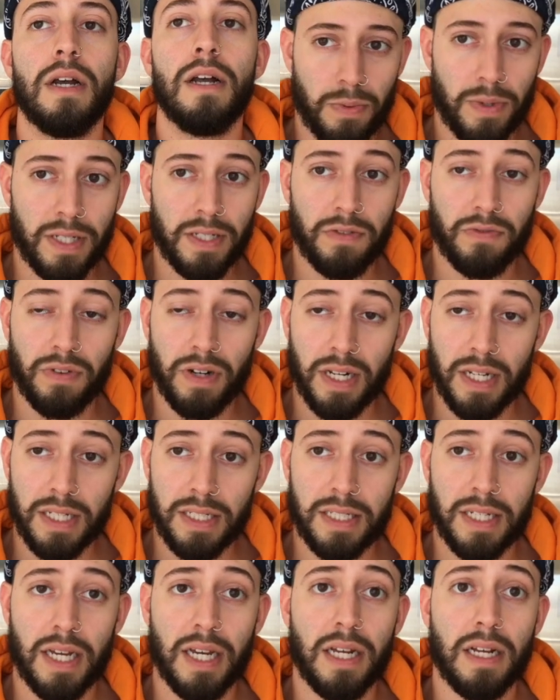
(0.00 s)
We really
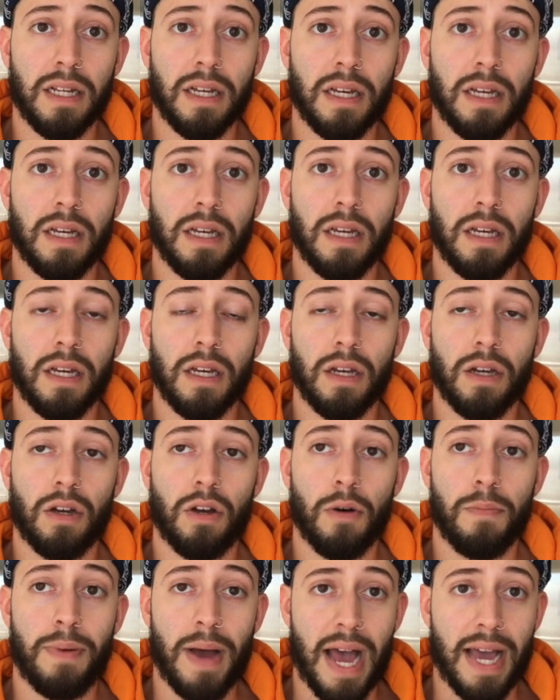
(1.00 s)
did
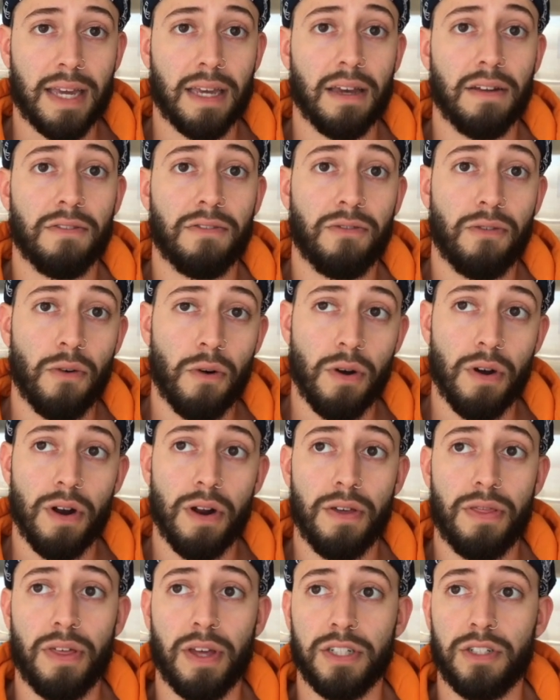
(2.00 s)
go back and
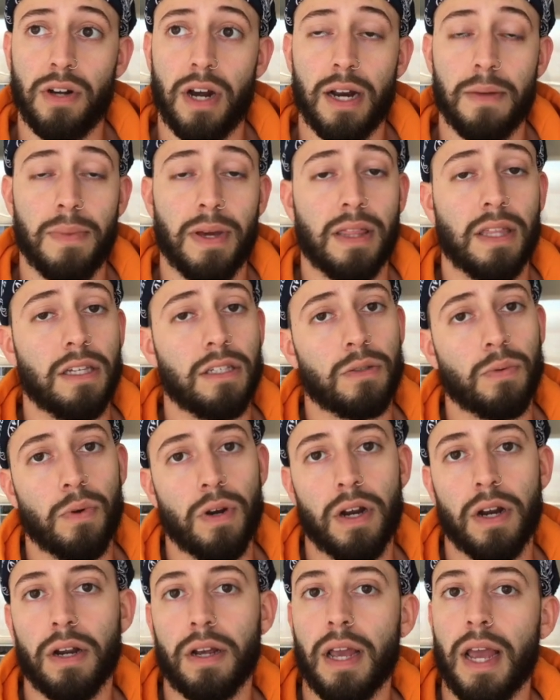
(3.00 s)
forth and try to make things
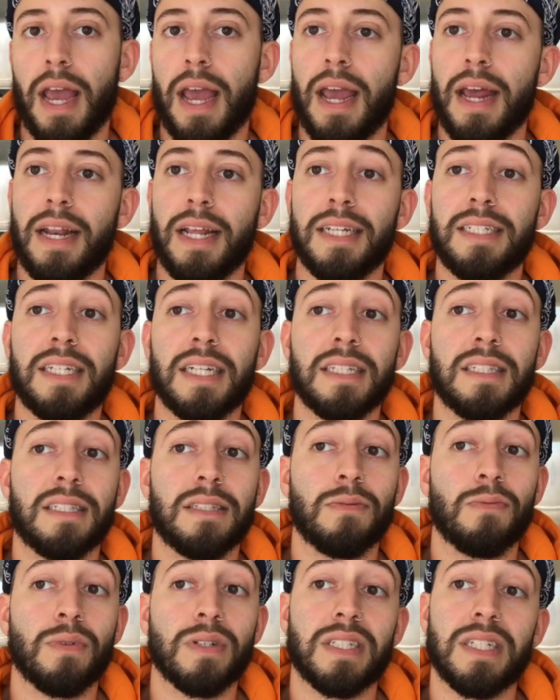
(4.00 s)
work, and it
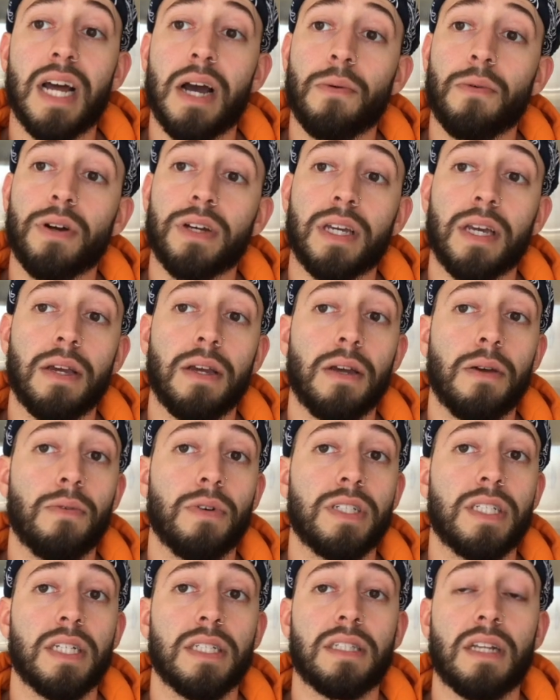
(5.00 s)
just was not working. It
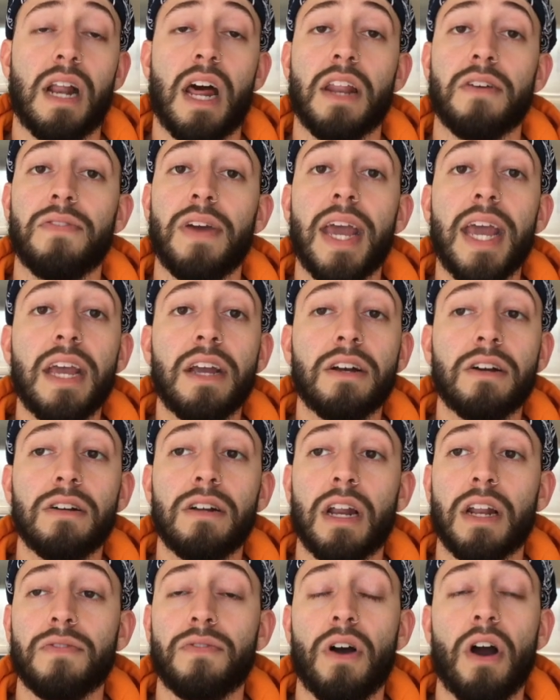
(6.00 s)
was just a lot of anger, a
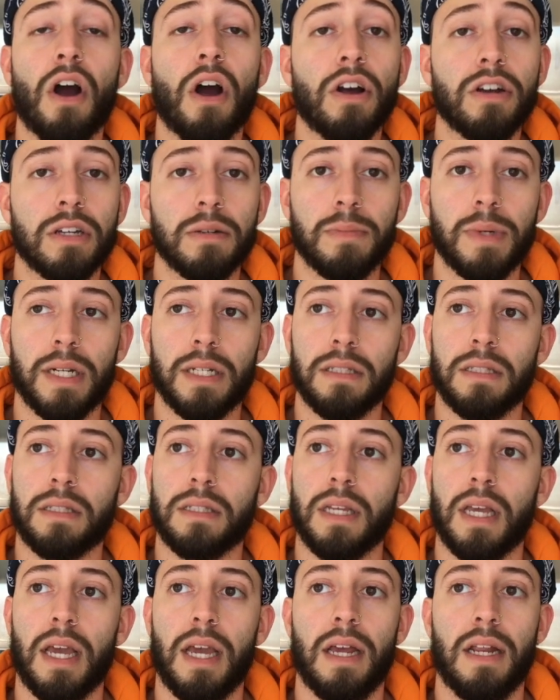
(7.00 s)
lot of
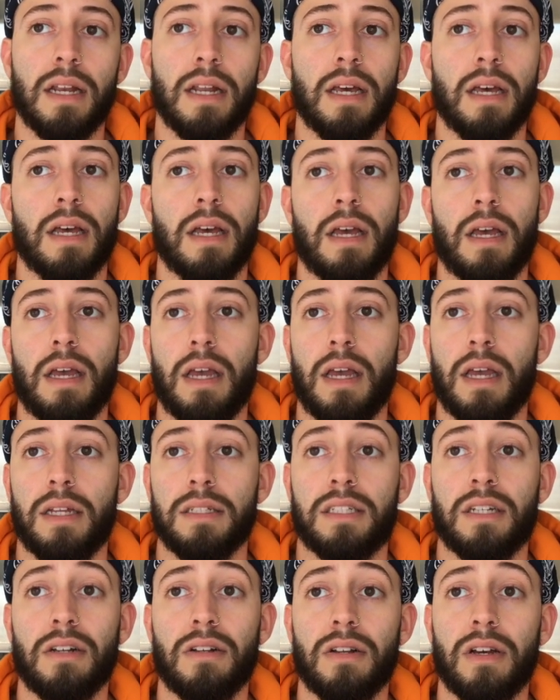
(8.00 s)
arguments, and
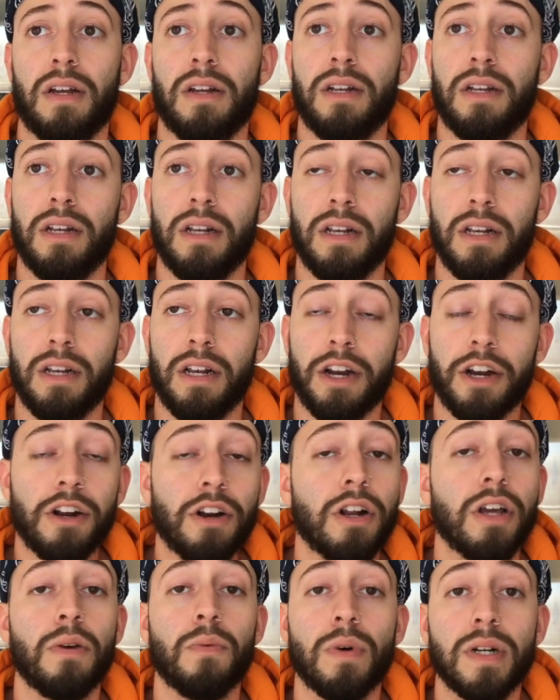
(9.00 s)
until it
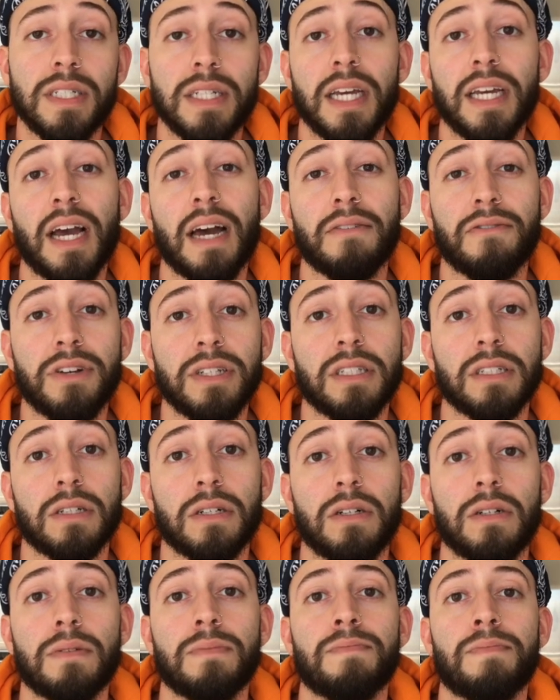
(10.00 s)
literally one day got
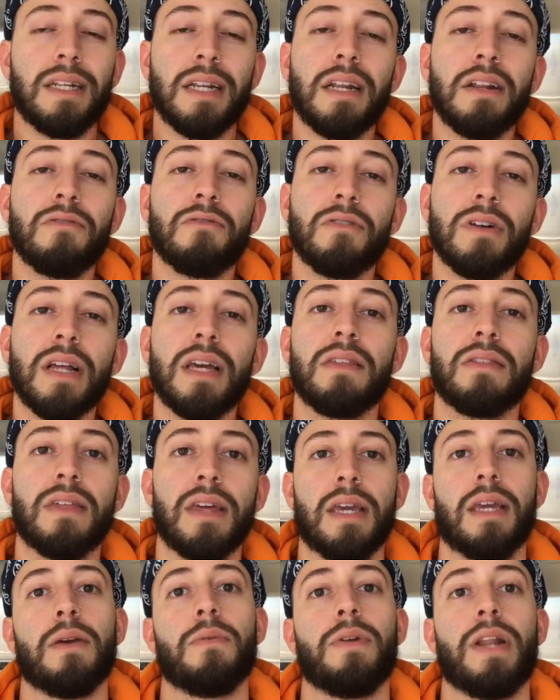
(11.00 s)
physical. I didn't really
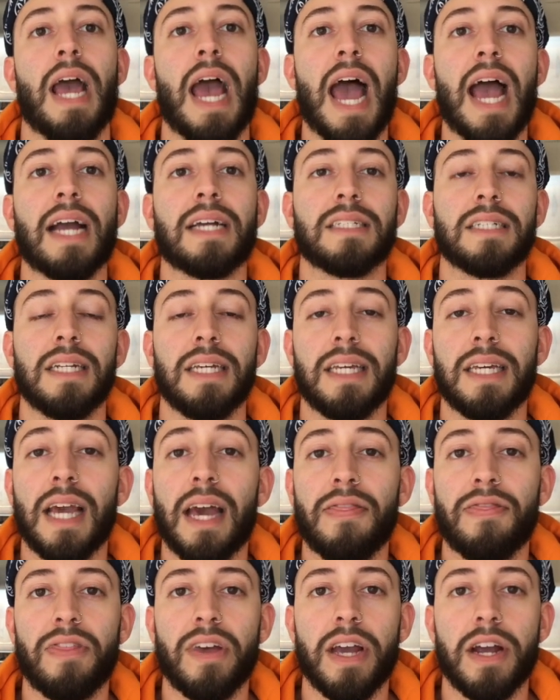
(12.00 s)
think it would actually
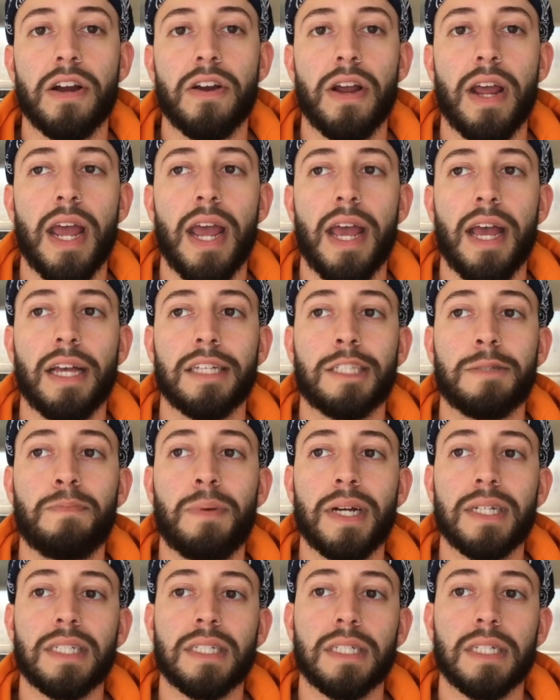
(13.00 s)
get there,
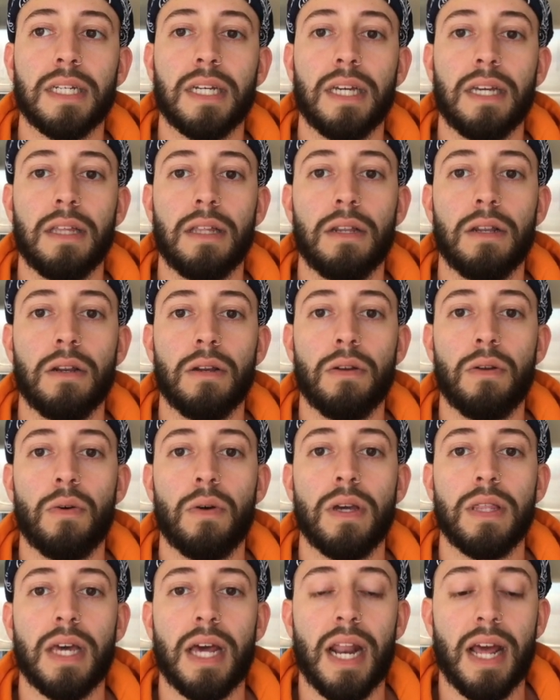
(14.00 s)
especially
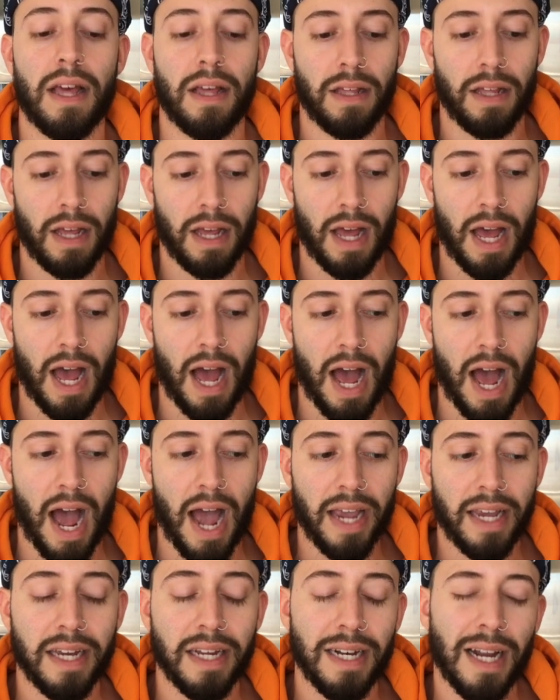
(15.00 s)
knowing that
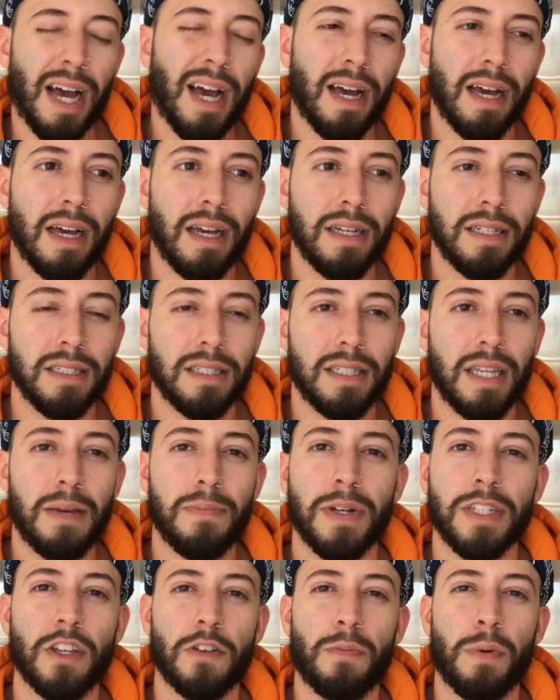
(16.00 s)
I cannot see
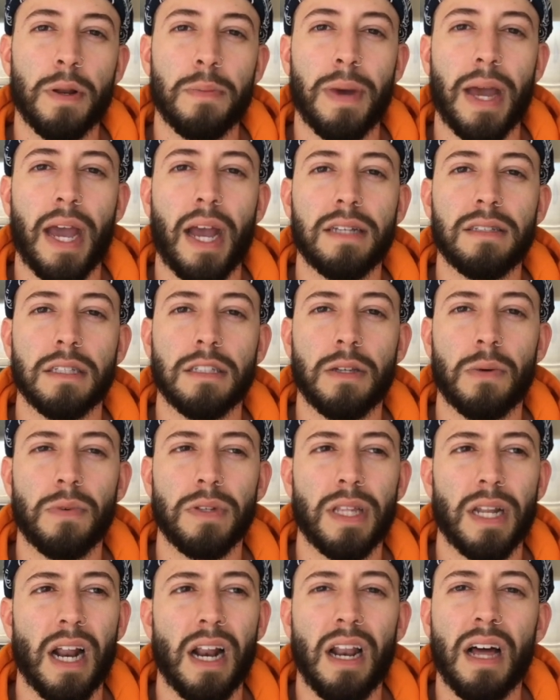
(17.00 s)
myself putting my hands on
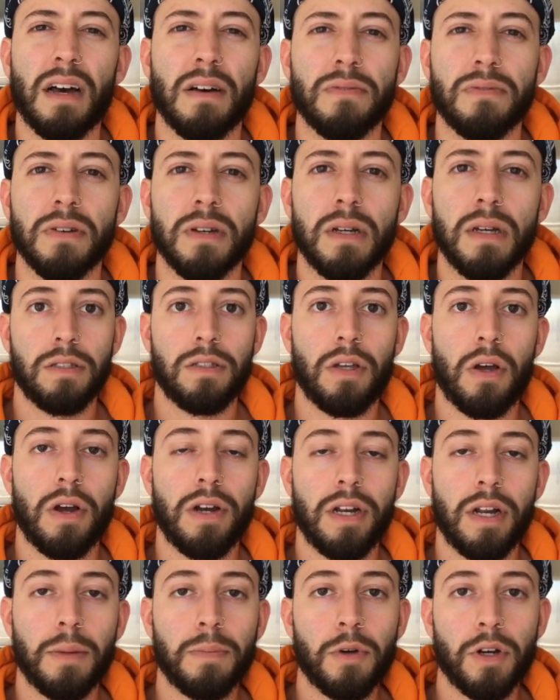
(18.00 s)
someone that I love. So I
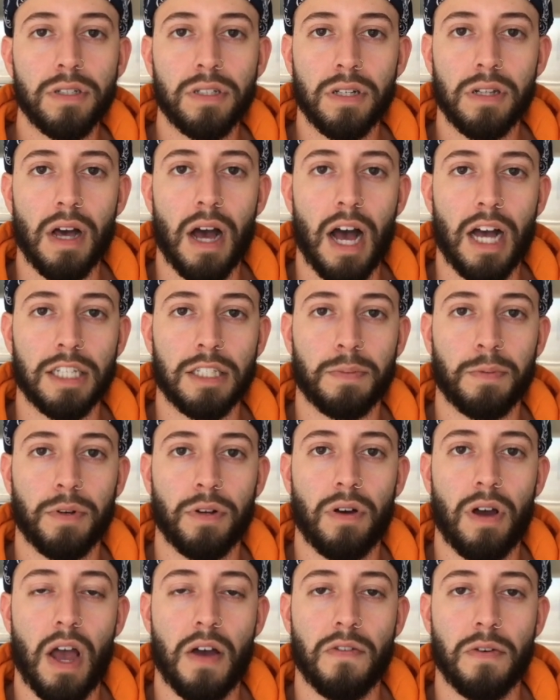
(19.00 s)
ended up going to the
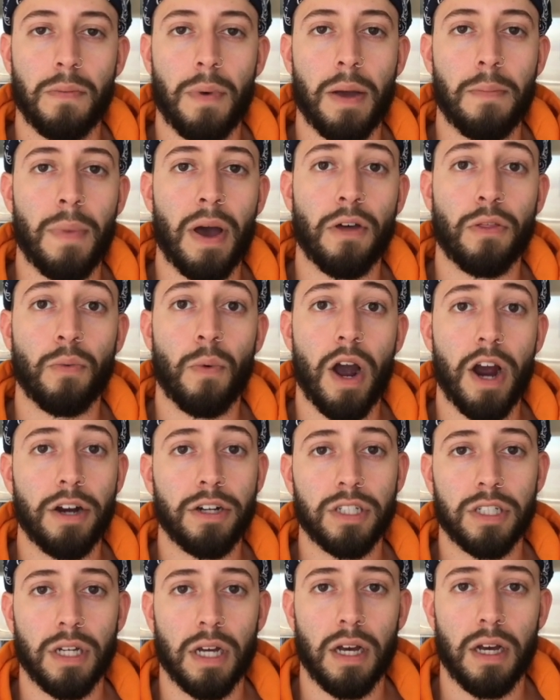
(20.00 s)
hospital, having my mouth wired
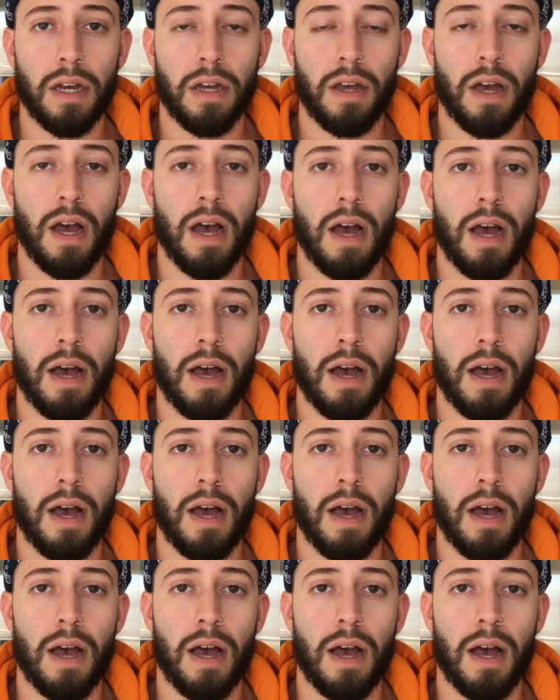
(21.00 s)
shut